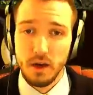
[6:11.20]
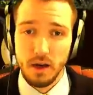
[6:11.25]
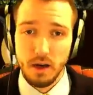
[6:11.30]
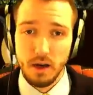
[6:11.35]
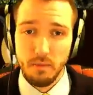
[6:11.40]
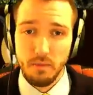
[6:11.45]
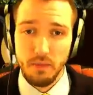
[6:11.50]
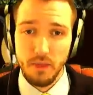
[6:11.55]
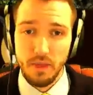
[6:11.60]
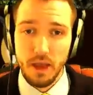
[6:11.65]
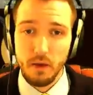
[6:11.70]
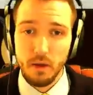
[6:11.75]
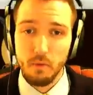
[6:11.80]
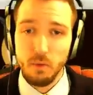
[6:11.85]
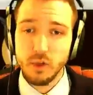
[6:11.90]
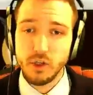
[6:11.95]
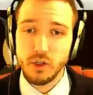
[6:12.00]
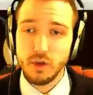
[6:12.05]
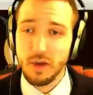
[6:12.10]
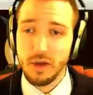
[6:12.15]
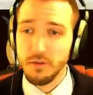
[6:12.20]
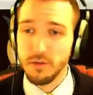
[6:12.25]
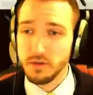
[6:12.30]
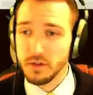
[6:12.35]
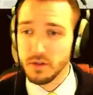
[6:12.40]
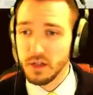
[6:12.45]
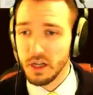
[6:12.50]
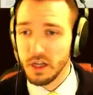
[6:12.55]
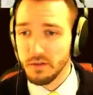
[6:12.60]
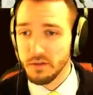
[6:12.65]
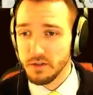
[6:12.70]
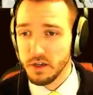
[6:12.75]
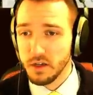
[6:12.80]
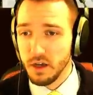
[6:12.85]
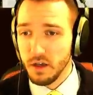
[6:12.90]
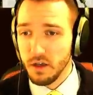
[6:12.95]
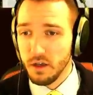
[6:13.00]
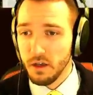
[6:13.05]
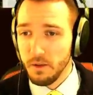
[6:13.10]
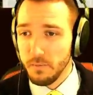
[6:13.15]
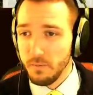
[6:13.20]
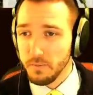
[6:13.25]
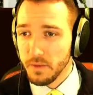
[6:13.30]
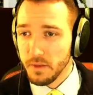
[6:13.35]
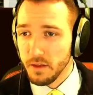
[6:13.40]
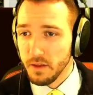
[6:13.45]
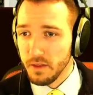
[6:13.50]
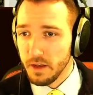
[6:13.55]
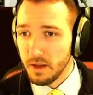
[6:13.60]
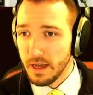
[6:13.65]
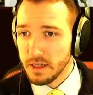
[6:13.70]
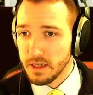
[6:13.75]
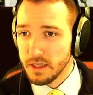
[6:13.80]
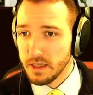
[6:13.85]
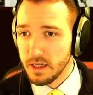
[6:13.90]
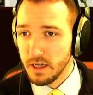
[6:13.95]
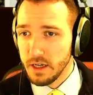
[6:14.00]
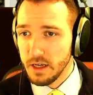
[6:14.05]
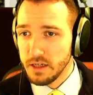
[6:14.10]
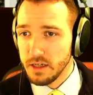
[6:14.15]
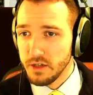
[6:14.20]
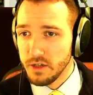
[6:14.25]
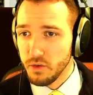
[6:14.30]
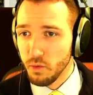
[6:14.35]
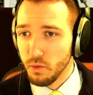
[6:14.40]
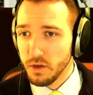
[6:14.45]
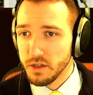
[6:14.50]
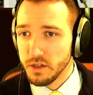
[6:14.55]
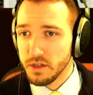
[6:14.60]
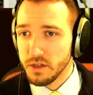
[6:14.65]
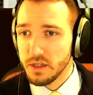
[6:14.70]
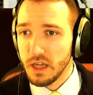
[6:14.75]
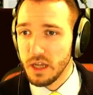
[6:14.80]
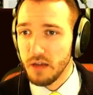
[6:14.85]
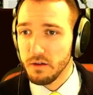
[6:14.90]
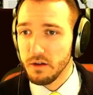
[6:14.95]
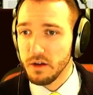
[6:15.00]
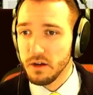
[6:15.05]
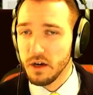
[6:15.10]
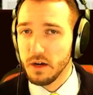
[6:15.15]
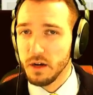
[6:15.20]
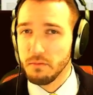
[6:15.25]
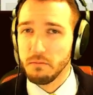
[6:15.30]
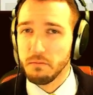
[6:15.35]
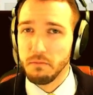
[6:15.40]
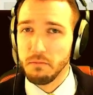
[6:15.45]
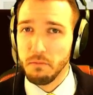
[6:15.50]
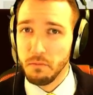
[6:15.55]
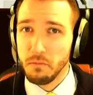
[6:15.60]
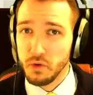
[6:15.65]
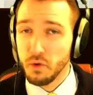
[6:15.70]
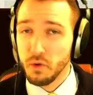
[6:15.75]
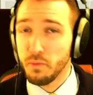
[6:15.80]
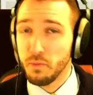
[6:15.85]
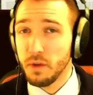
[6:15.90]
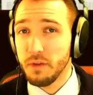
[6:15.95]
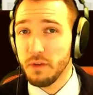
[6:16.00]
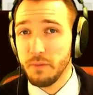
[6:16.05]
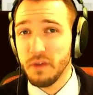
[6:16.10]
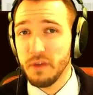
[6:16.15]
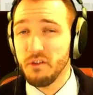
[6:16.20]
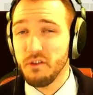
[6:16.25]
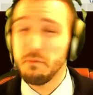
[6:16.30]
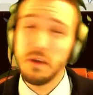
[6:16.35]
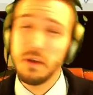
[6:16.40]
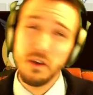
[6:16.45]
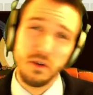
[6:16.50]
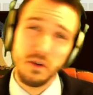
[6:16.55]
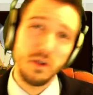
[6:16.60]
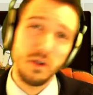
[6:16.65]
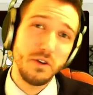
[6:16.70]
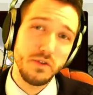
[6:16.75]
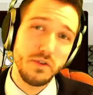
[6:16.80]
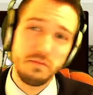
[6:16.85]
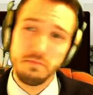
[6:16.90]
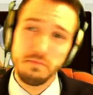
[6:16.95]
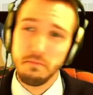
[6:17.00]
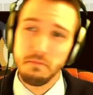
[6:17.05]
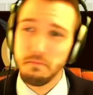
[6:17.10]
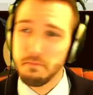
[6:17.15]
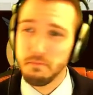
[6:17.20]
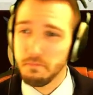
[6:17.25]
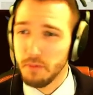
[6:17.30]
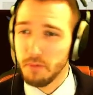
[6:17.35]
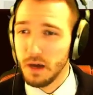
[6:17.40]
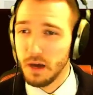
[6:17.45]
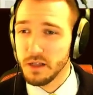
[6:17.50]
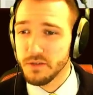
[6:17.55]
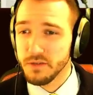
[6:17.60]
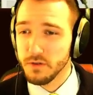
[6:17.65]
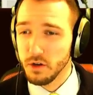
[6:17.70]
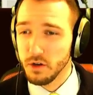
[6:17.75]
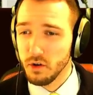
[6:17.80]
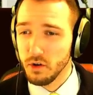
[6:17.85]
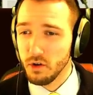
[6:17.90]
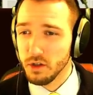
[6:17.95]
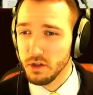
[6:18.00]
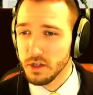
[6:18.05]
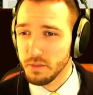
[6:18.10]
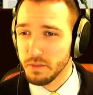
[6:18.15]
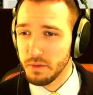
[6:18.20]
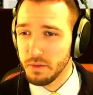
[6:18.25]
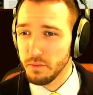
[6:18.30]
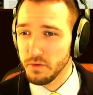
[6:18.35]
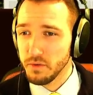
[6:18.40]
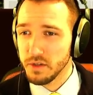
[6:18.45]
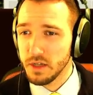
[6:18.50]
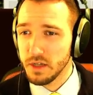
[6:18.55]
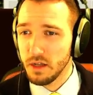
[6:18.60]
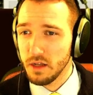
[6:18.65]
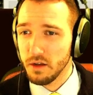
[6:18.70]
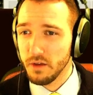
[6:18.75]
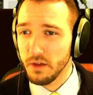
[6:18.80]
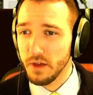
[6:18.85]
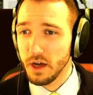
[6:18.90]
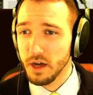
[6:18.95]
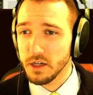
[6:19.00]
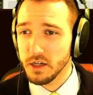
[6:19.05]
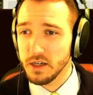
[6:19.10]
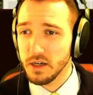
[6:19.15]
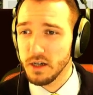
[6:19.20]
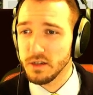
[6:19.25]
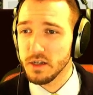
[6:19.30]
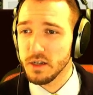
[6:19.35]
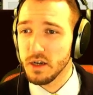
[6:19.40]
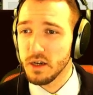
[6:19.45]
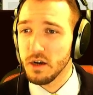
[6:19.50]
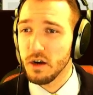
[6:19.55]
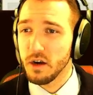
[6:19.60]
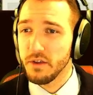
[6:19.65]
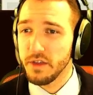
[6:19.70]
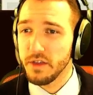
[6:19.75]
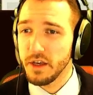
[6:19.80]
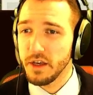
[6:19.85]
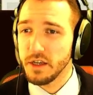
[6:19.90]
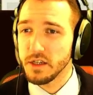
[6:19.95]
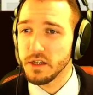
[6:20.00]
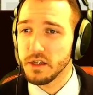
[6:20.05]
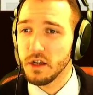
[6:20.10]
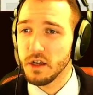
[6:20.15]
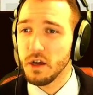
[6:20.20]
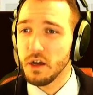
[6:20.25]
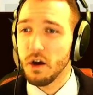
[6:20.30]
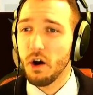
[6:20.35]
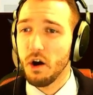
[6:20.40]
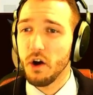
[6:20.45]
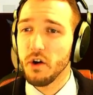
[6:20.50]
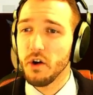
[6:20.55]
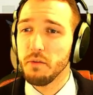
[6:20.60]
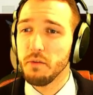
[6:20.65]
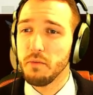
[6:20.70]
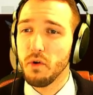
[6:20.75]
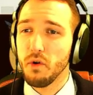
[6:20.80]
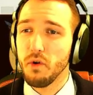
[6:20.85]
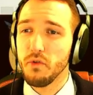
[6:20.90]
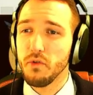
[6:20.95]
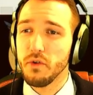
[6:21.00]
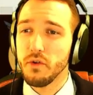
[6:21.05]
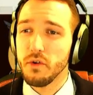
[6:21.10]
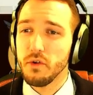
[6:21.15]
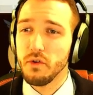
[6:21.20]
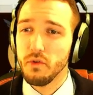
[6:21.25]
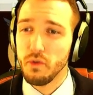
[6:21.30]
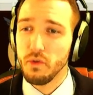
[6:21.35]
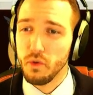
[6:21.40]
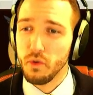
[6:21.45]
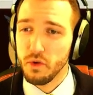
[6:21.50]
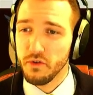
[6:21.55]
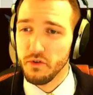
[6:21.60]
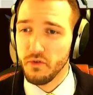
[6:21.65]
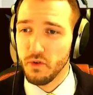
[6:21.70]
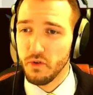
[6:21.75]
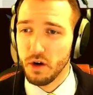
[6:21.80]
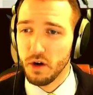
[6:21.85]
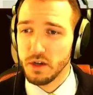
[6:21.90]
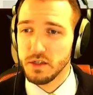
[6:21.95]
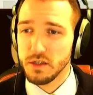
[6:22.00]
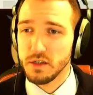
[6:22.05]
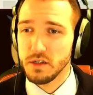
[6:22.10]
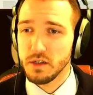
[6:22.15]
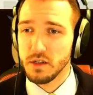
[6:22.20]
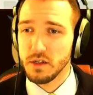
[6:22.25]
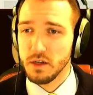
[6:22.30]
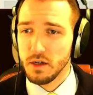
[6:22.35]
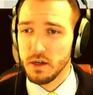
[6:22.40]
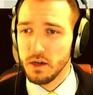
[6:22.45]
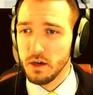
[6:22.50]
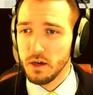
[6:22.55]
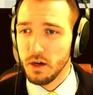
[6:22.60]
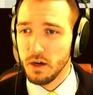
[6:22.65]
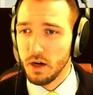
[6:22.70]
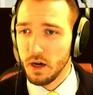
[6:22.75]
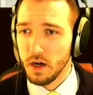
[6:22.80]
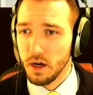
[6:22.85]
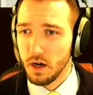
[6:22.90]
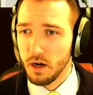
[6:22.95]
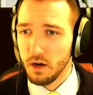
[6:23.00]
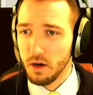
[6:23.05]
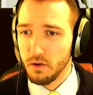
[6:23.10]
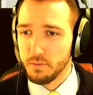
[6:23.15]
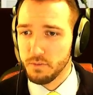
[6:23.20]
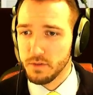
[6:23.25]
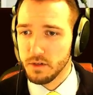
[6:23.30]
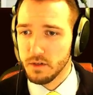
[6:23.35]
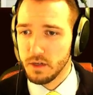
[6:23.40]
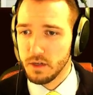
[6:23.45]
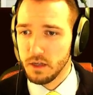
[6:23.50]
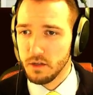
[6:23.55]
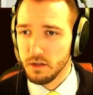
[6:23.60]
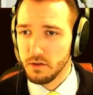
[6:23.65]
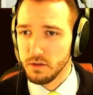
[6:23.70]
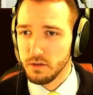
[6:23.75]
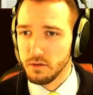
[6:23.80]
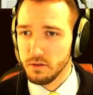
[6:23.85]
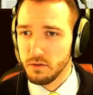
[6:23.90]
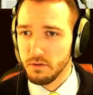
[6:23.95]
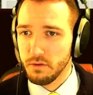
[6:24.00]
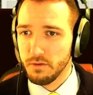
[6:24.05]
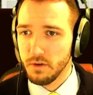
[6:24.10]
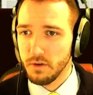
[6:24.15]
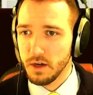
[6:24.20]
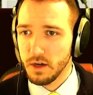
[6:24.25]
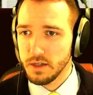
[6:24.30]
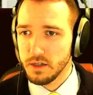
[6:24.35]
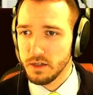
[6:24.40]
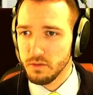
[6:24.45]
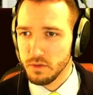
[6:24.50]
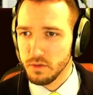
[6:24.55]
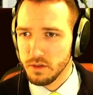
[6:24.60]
Then once you have those gloves, the next thing is you want to say do a bit of PvP. You can also buy this for gold because people sell it on the auction house. Are these Honorable Lunafrosts? Oops, not those Lunafrosts.